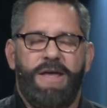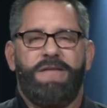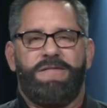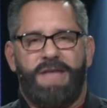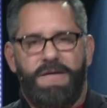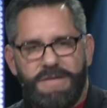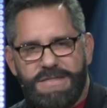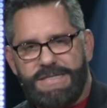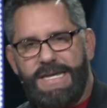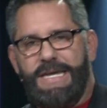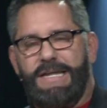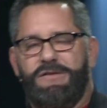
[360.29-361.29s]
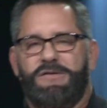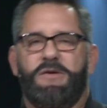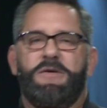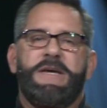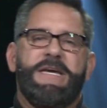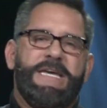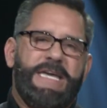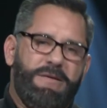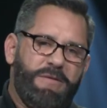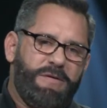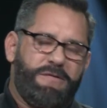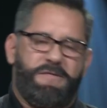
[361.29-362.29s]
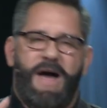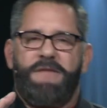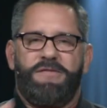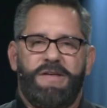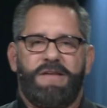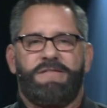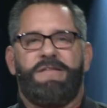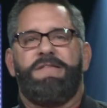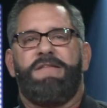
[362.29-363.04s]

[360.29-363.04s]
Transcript: He's 17, so he was five, six the